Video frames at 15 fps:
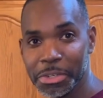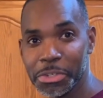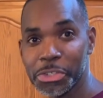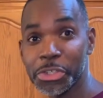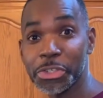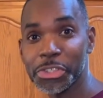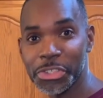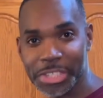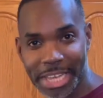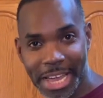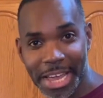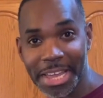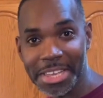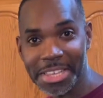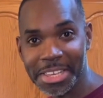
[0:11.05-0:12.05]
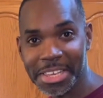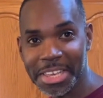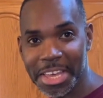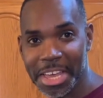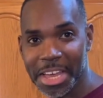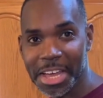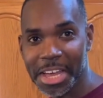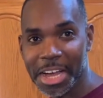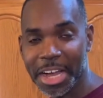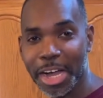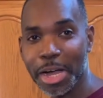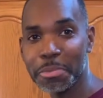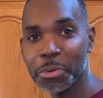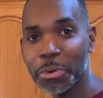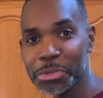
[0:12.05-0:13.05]
So today,
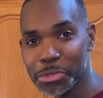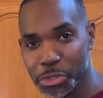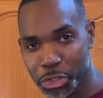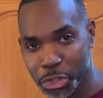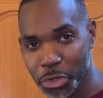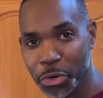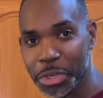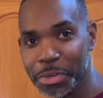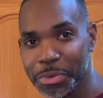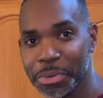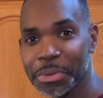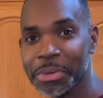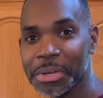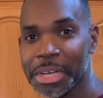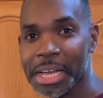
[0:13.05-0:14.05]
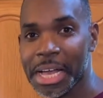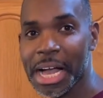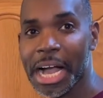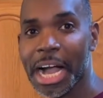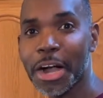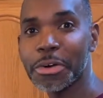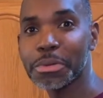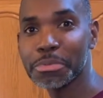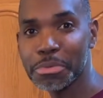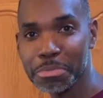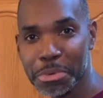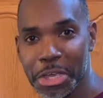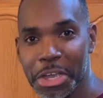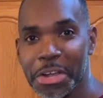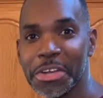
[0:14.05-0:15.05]
I'm going to show you how to
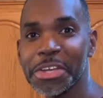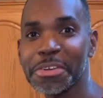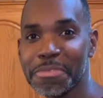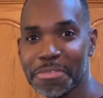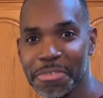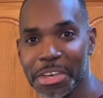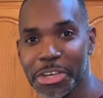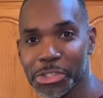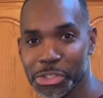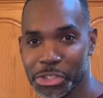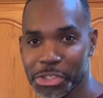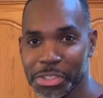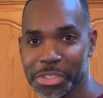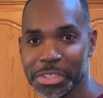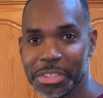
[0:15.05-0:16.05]
prepare your fish.